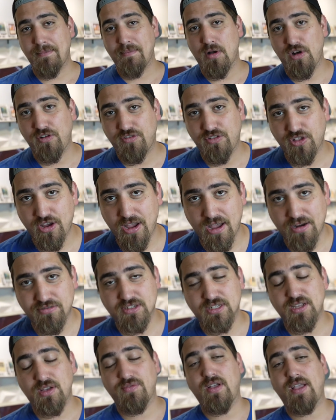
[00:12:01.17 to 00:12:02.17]
Hopefully you have
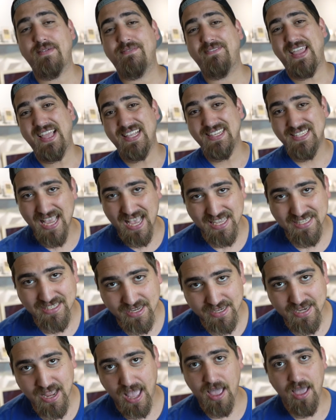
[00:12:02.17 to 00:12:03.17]
yourself a
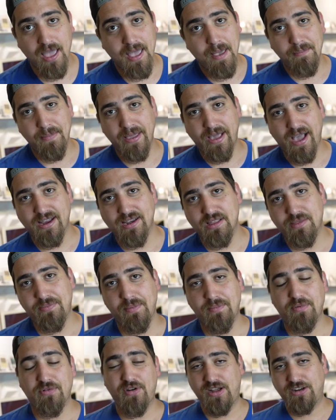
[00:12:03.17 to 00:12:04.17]
fantastic day. Be kind to the
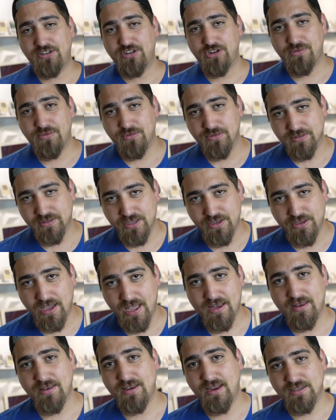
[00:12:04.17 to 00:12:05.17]
people around you. We'll see you
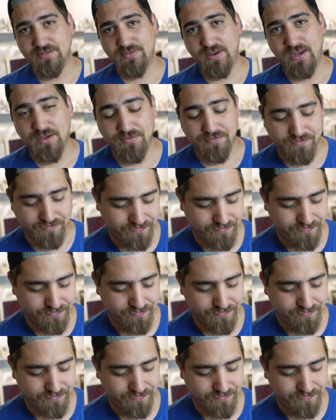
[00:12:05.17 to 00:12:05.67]
again next video.